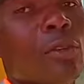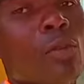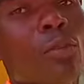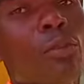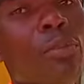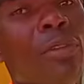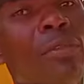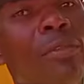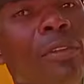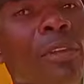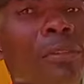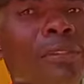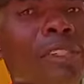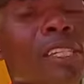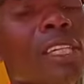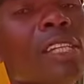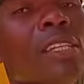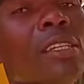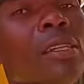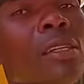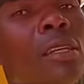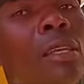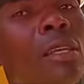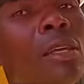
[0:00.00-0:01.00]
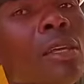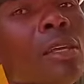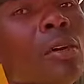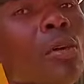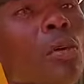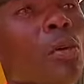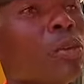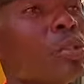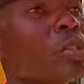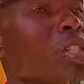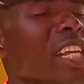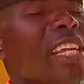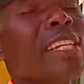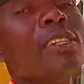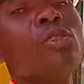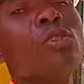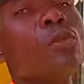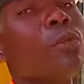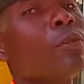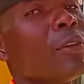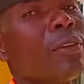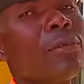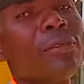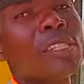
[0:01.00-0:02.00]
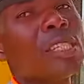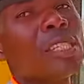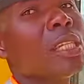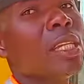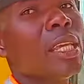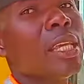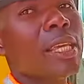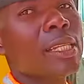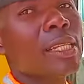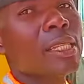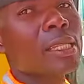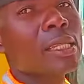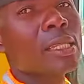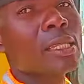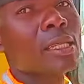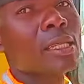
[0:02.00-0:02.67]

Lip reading: will be 15 or 10 to 15 years.